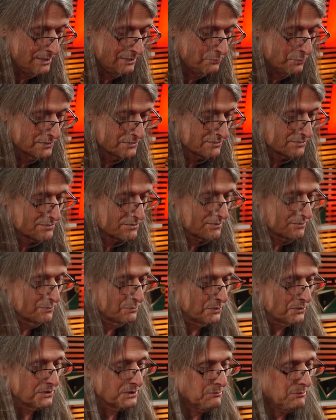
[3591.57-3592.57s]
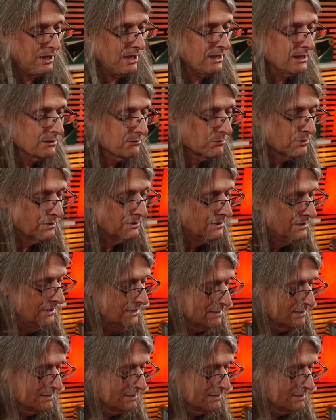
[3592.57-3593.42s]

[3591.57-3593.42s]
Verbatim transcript: I wasn't certain we were going to make it, but